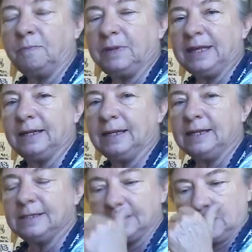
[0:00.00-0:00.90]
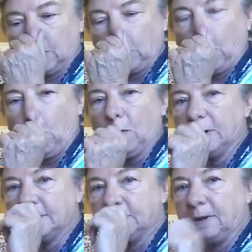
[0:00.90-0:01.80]
our peelings and our
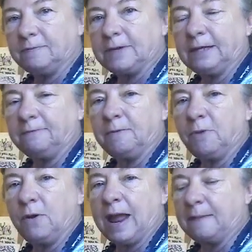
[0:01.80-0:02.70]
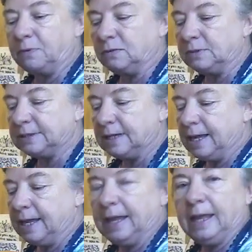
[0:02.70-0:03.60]
cores that we've taken from our apples.
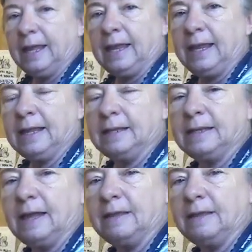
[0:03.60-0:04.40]
And